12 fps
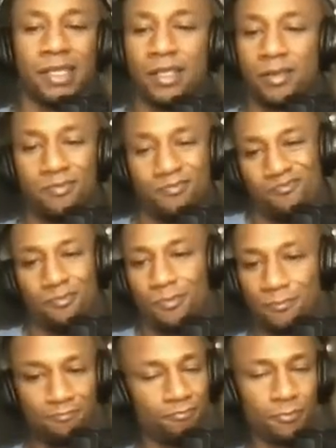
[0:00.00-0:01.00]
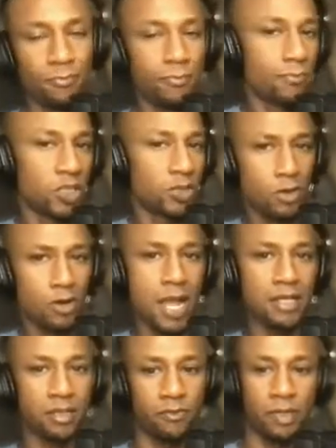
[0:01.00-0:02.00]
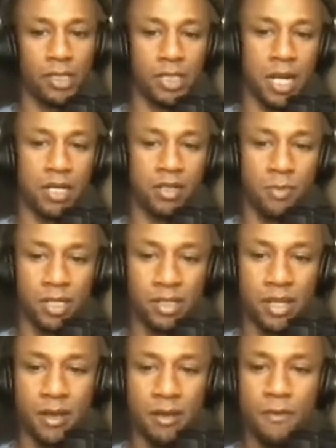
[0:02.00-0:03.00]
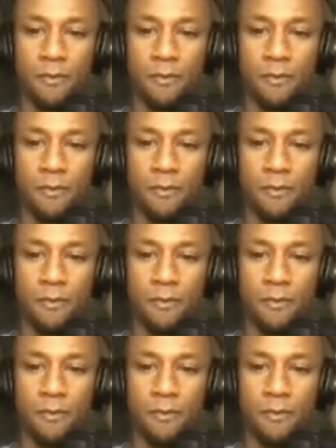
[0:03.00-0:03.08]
The story hasn't really changed much there.